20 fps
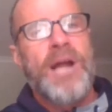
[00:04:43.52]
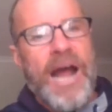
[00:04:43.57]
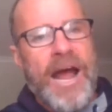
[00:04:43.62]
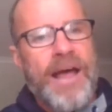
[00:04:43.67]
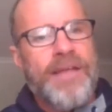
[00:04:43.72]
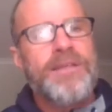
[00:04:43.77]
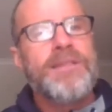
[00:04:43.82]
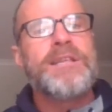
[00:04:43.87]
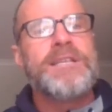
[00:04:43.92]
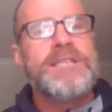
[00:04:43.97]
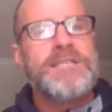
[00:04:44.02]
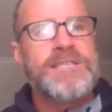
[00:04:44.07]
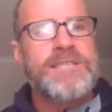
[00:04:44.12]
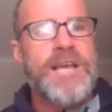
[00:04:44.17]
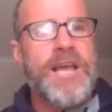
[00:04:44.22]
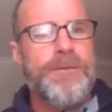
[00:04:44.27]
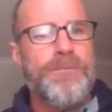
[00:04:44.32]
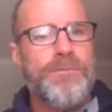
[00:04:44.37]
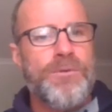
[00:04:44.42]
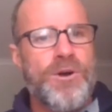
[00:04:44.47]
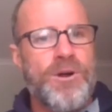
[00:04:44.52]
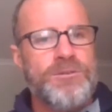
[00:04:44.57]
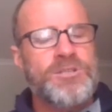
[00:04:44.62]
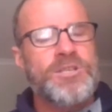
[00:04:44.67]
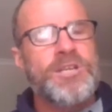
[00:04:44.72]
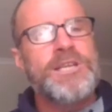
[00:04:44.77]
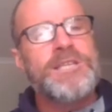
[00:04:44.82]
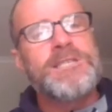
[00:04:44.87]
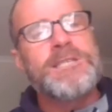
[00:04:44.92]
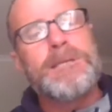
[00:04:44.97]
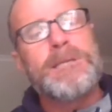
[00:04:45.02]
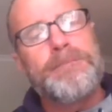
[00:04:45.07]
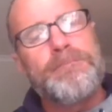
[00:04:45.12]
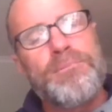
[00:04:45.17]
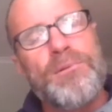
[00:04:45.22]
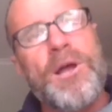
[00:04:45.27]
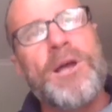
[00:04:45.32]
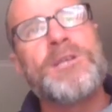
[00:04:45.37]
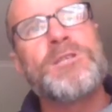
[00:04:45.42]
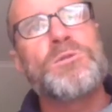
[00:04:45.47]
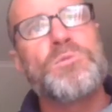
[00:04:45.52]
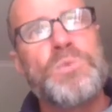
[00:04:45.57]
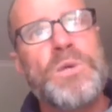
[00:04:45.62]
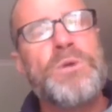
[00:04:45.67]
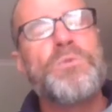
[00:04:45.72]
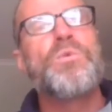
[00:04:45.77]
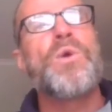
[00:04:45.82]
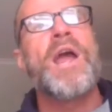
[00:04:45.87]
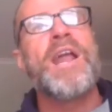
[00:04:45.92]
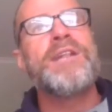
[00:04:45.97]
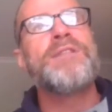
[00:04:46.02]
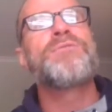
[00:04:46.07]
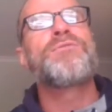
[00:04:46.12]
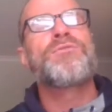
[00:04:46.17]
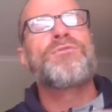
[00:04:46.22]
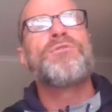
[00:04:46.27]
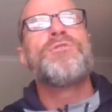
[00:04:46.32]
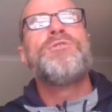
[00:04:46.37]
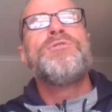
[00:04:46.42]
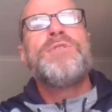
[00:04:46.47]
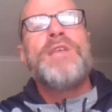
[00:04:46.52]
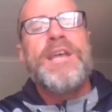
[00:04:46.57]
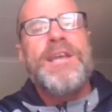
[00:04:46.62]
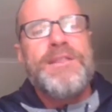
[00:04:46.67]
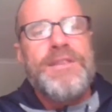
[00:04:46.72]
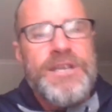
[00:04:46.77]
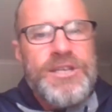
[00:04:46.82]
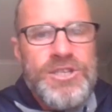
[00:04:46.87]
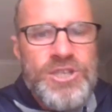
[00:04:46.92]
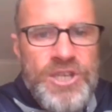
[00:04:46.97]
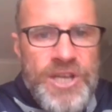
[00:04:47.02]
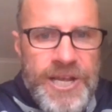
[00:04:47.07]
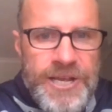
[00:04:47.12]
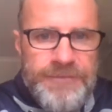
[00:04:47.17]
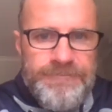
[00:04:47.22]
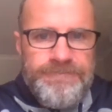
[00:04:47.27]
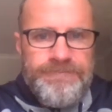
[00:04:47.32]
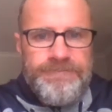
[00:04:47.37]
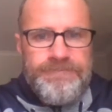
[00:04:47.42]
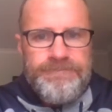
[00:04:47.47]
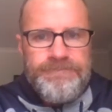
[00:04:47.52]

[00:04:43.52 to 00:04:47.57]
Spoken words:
But other than Sam Walsh, these are the blokes we ran through there this year.